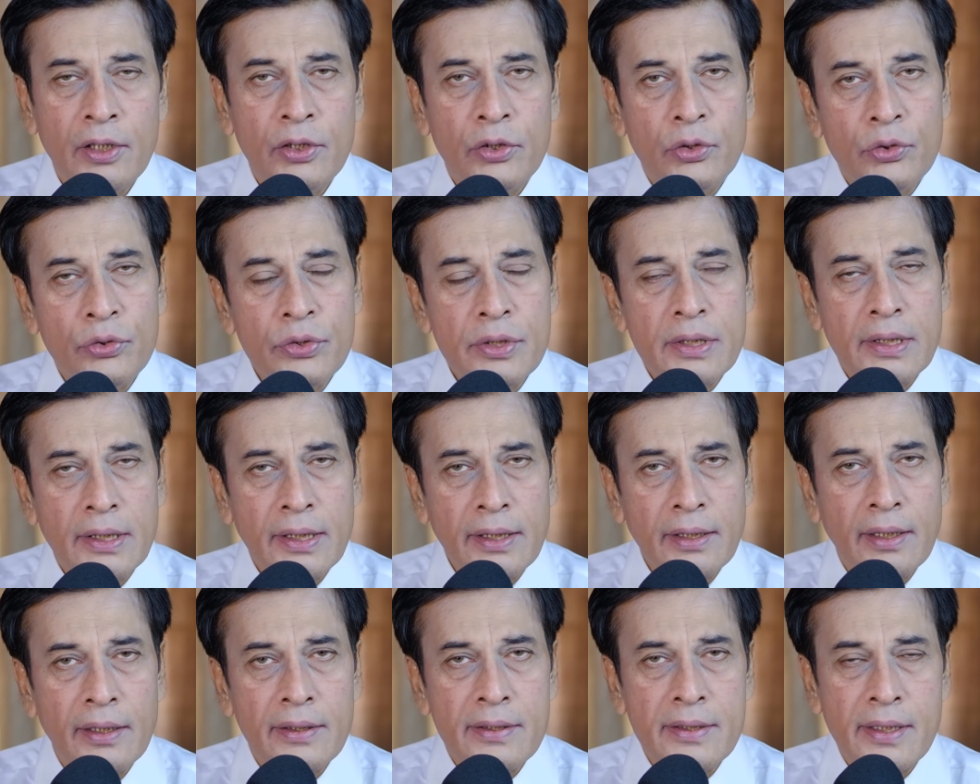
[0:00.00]
To see
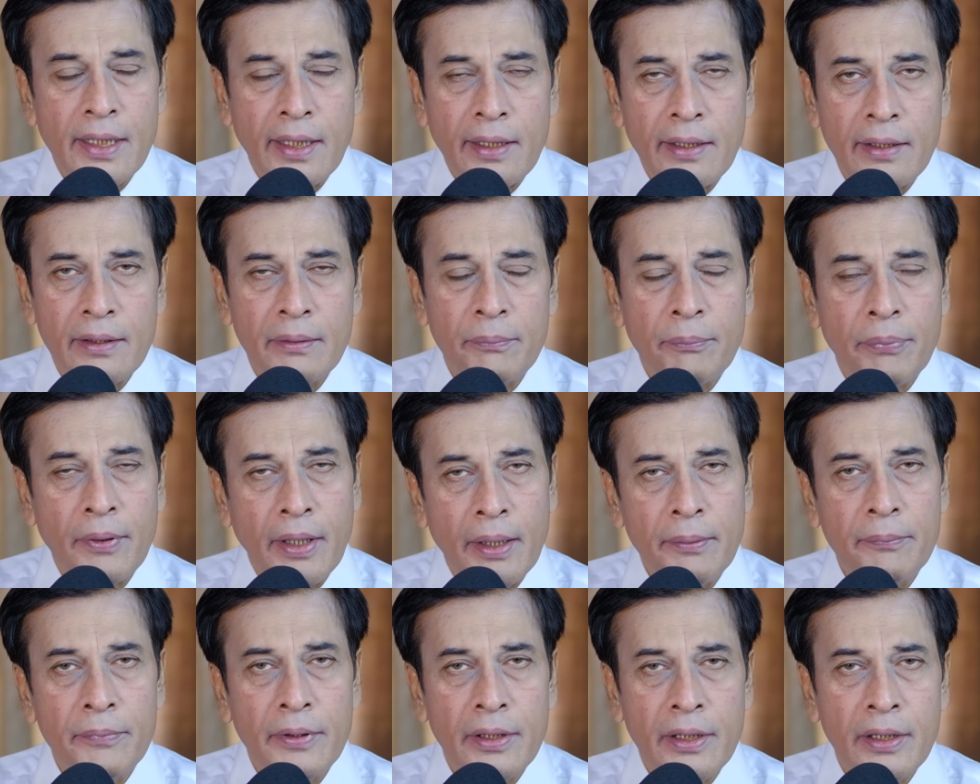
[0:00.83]
the second
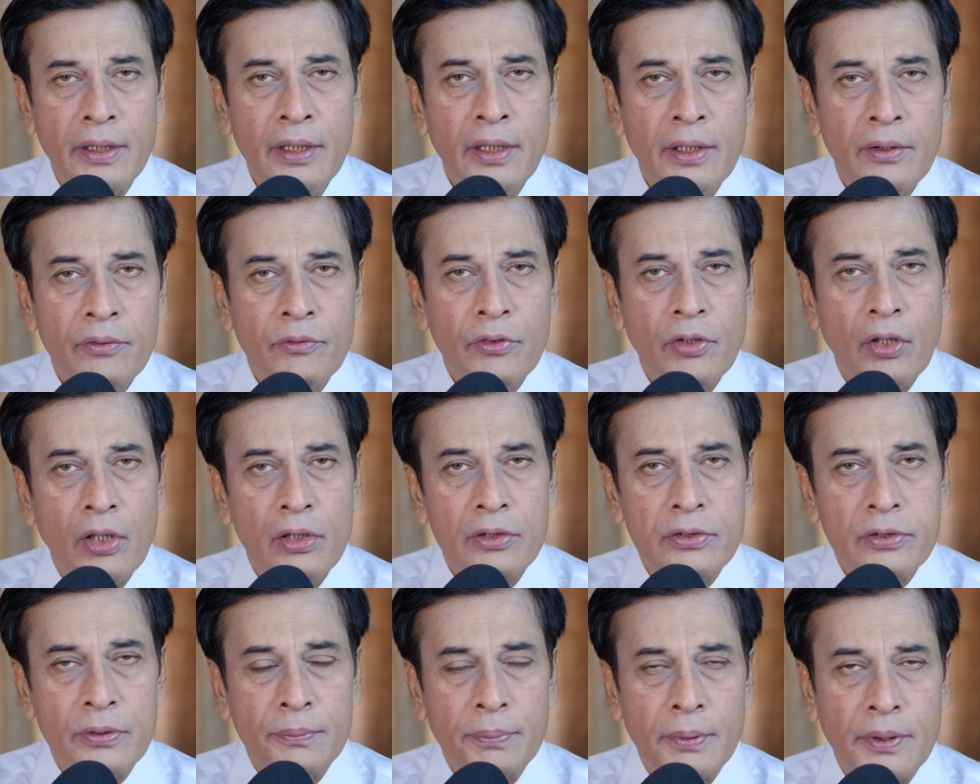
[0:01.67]
primary, we
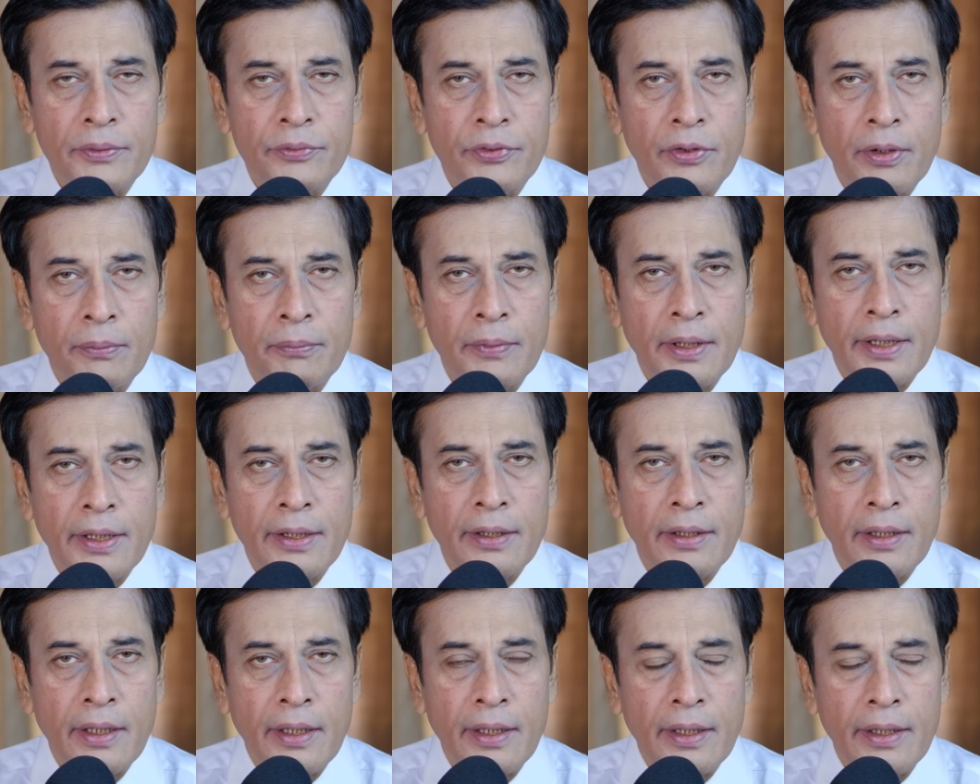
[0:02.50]
also perform
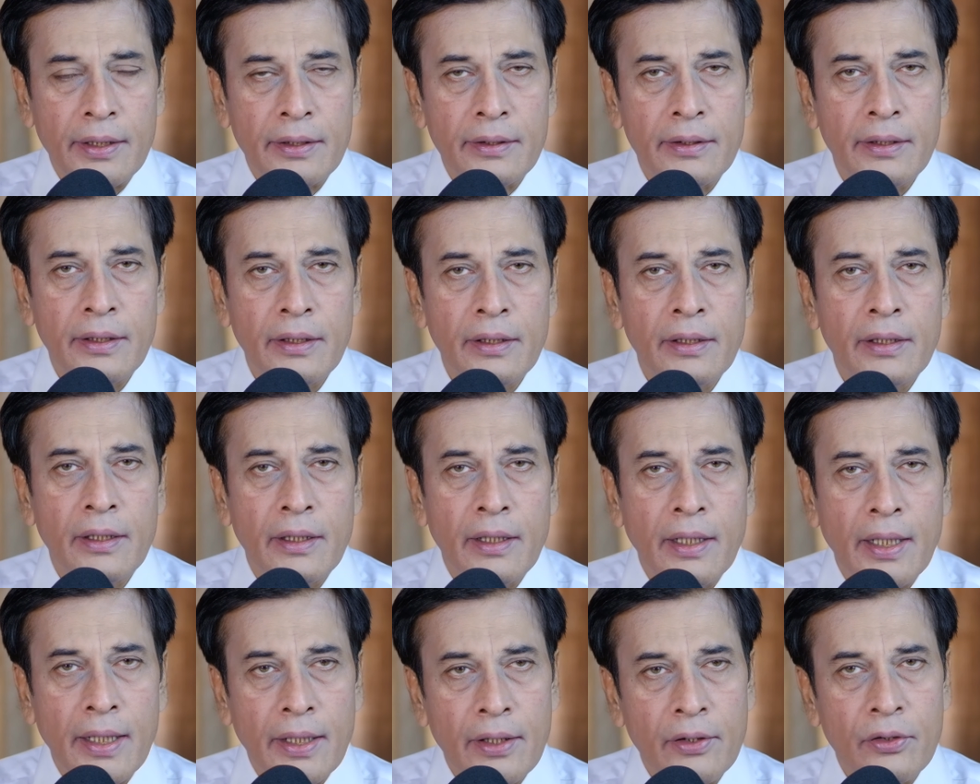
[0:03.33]
indirect
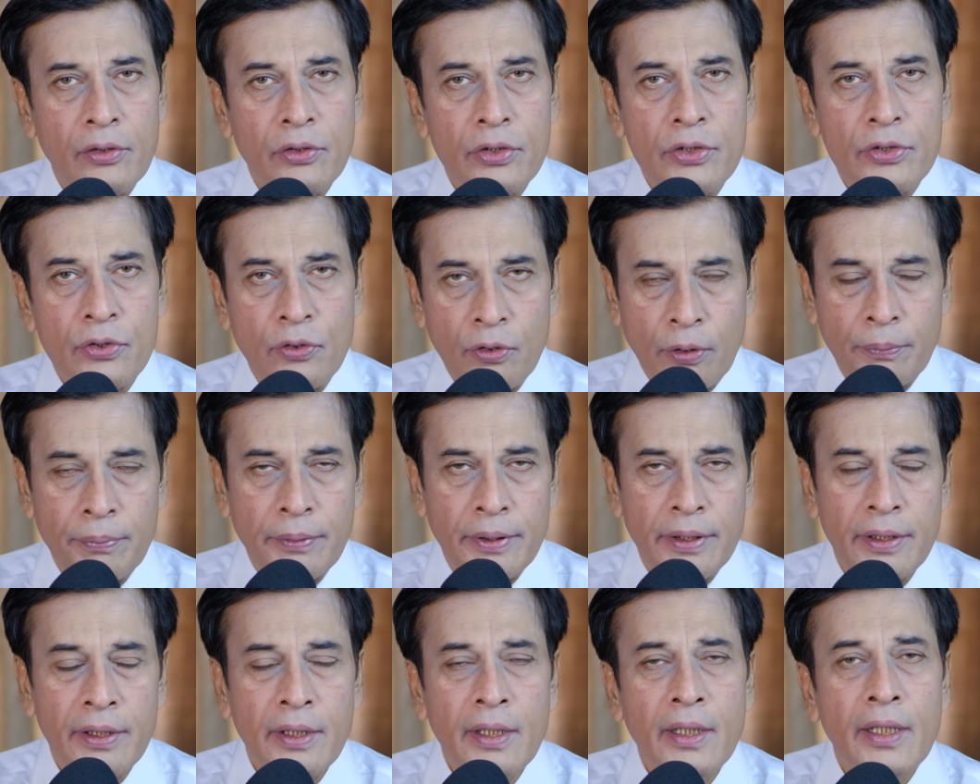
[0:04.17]
laryngoscopy.